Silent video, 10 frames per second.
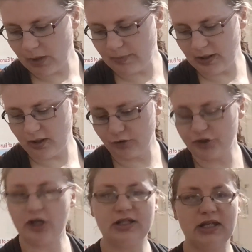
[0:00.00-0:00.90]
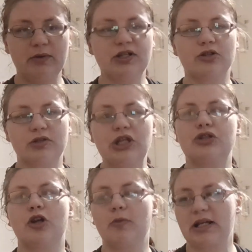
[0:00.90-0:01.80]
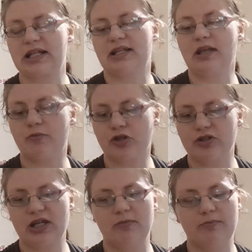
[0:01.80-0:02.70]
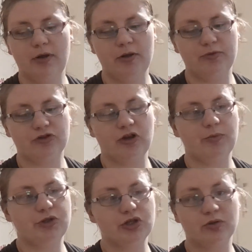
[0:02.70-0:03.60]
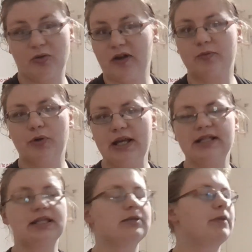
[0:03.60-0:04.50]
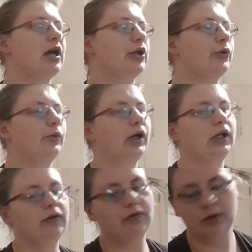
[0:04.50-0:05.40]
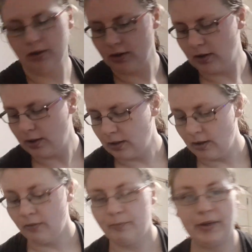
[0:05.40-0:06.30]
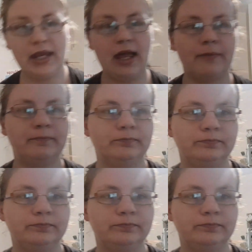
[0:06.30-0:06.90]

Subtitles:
But I'll show you too when it's all destroyed. Like I said, Sam has gone to get the prescriptions, so I'm going to put his in the microwave. But yeah.